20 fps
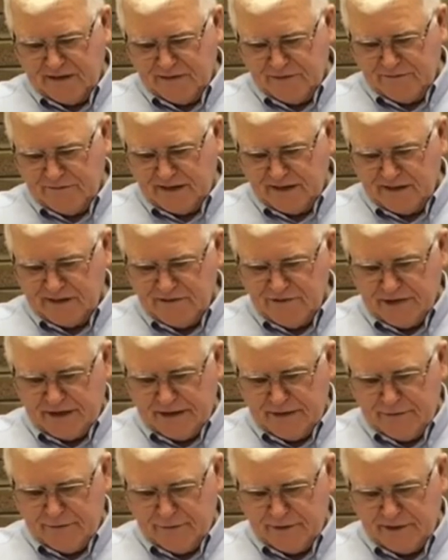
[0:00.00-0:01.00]
of
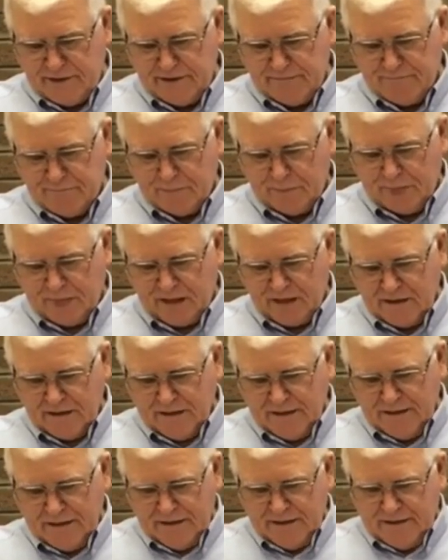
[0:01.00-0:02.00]
Alexandria
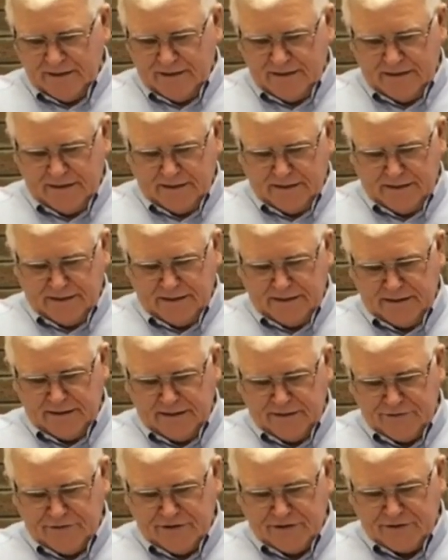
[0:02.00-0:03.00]
uh, in
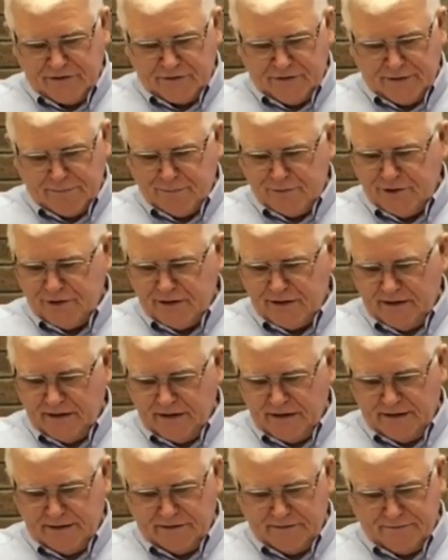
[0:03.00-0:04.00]
his description
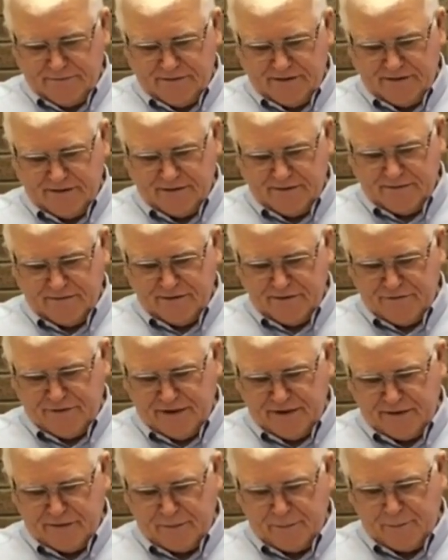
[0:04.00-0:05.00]
of the
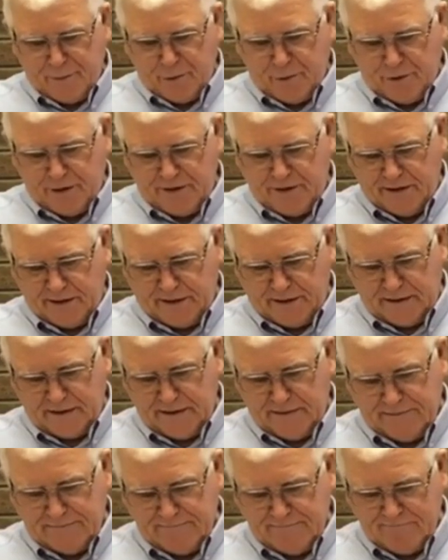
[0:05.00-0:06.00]

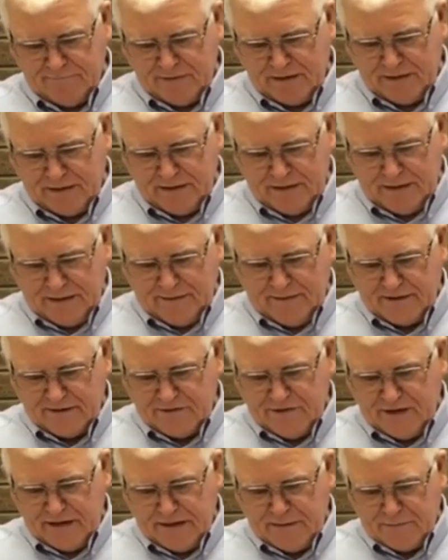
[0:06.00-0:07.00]
therapeutae that
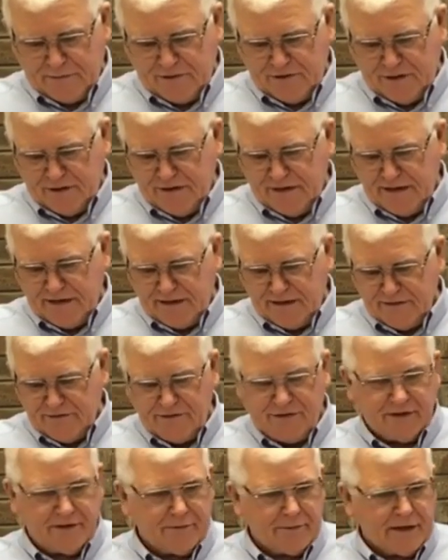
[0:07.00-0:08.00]
seems to need
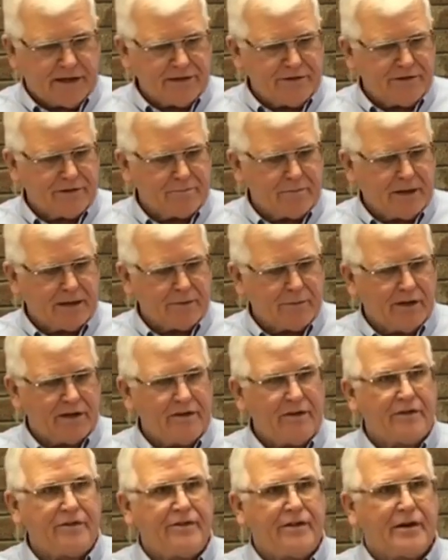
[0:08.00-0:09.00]
consideration. By the way,
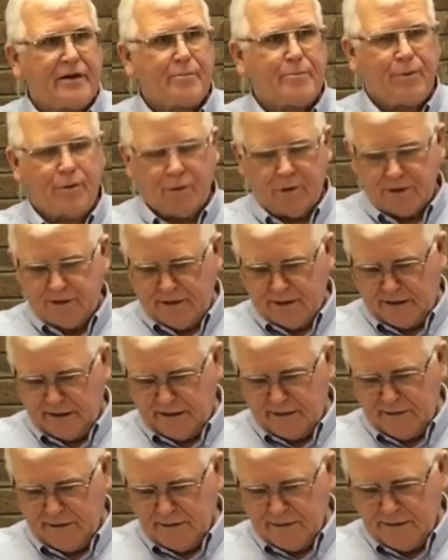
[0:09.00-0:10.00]
the
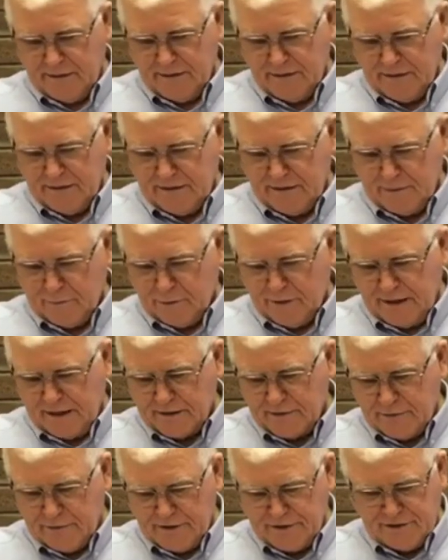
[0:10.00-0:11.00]
therapeutae uh, were
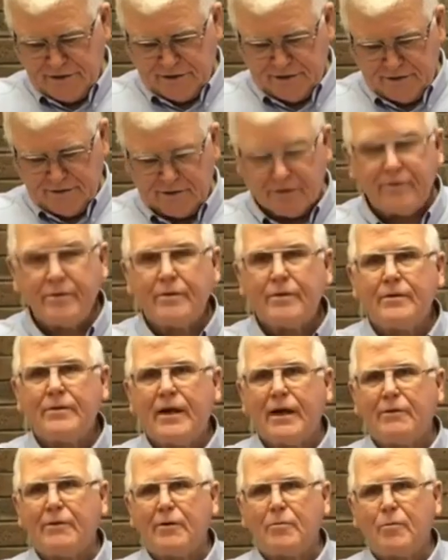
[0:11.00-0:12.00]
not Christians,
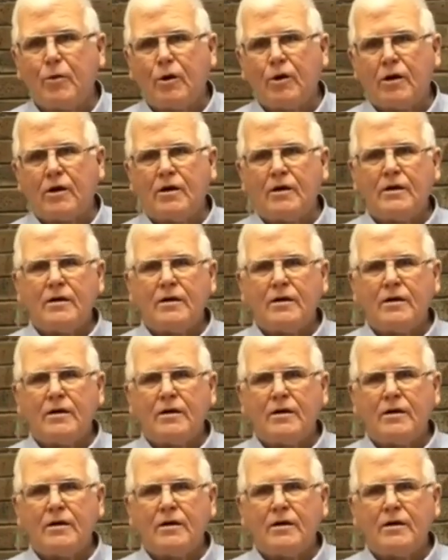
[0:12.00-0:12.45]
they were more